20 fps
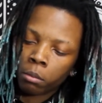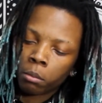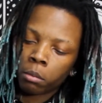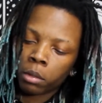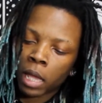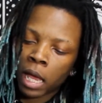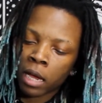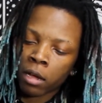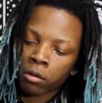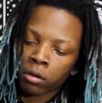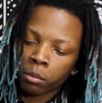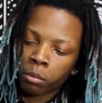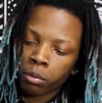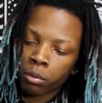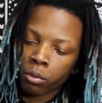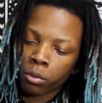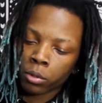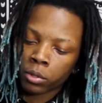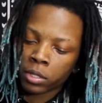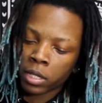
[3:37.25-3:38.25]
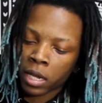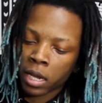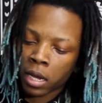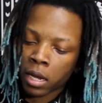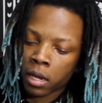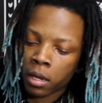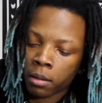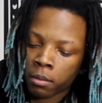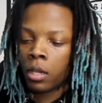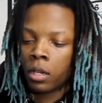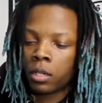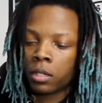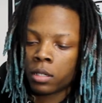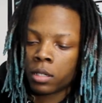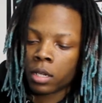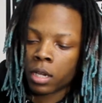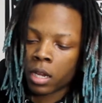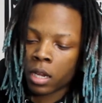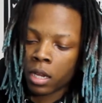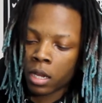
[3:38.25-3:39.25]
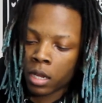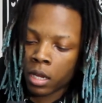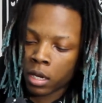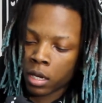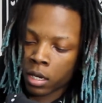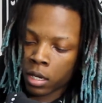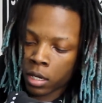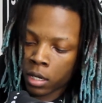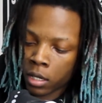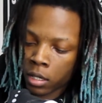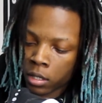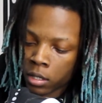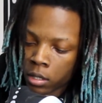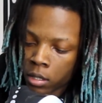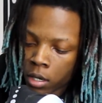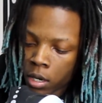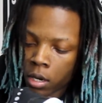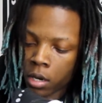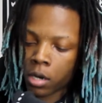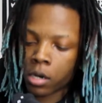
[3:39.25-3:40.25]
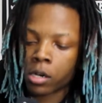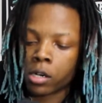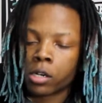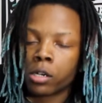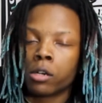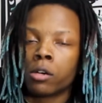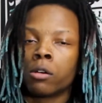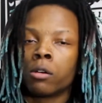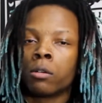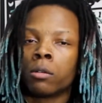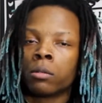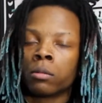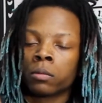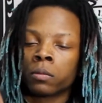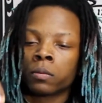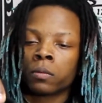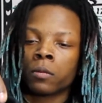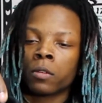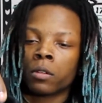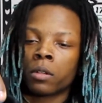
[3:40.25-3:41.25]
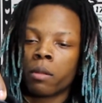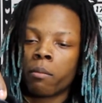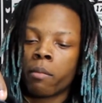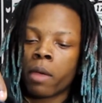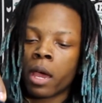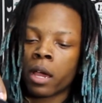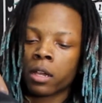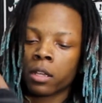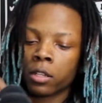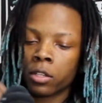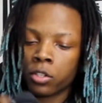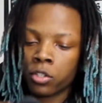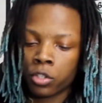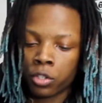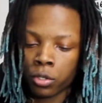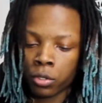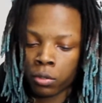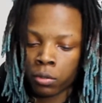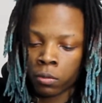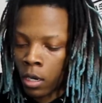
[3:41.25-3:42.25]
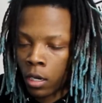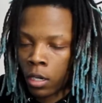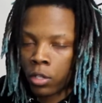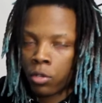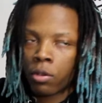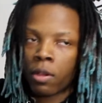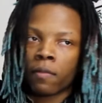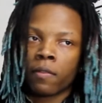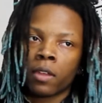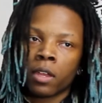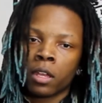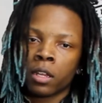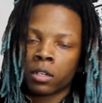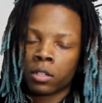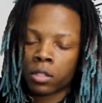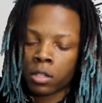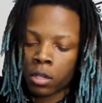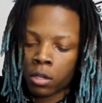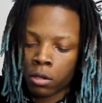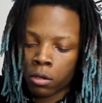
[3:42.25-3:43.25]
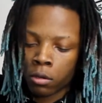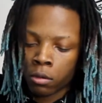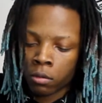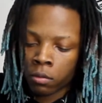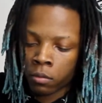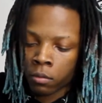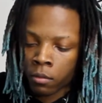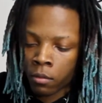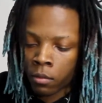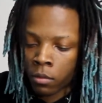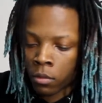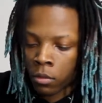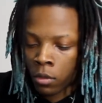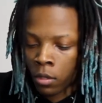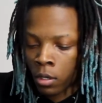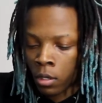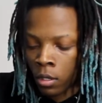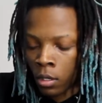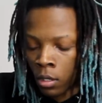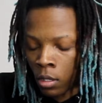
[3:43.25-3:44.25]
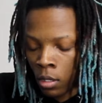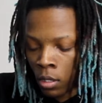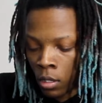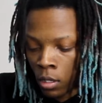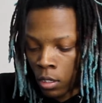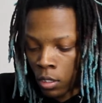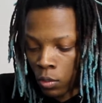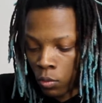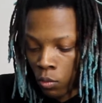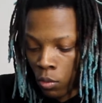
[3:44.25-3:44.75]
Black on the pull tab. It says Earl on the back of the shoe, and then you have the insole as